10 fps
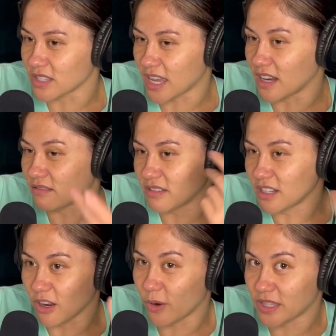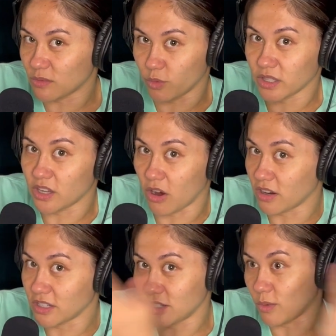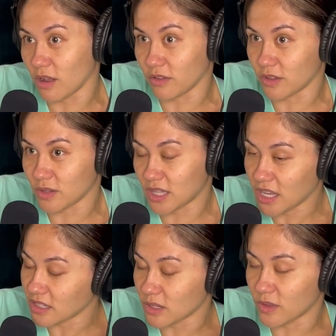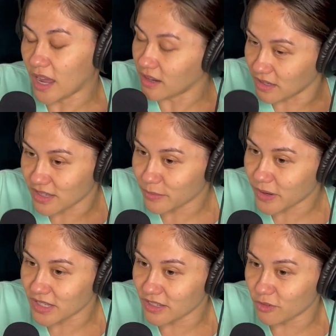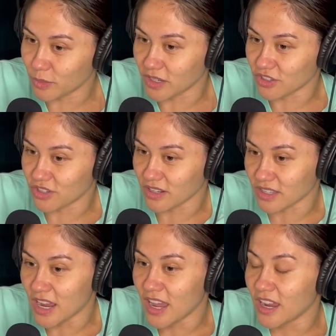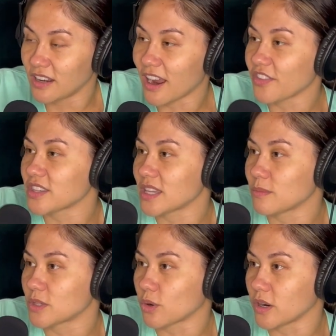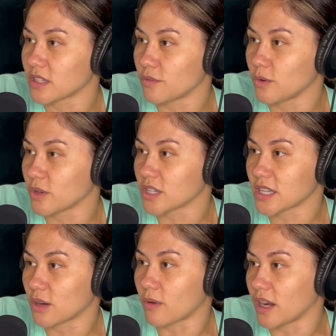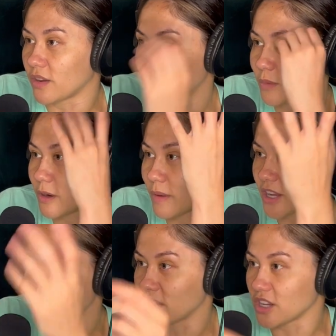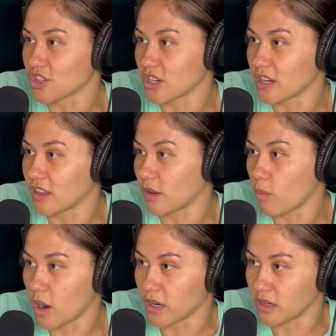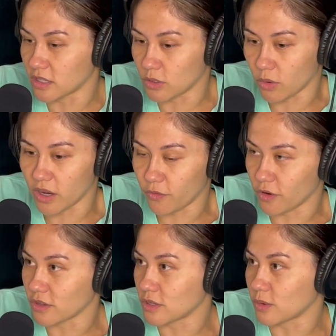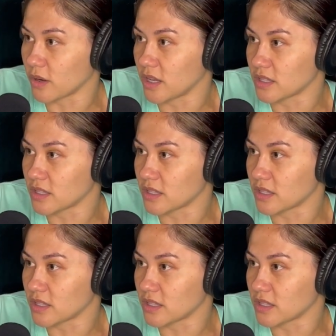And, it's really hard to do all of those things. So that is impressive, but it's just not the same story as if you were just like writing from your imagination and like wanted a story for the story itself.